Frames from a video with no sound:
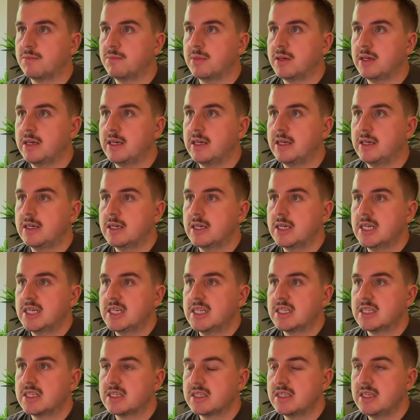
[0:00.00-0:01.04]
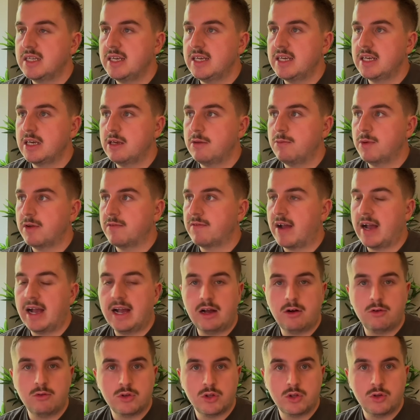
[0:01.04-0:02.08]
be sneaky with
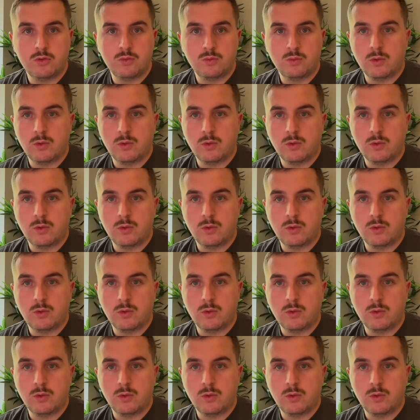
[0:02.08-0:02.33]
how you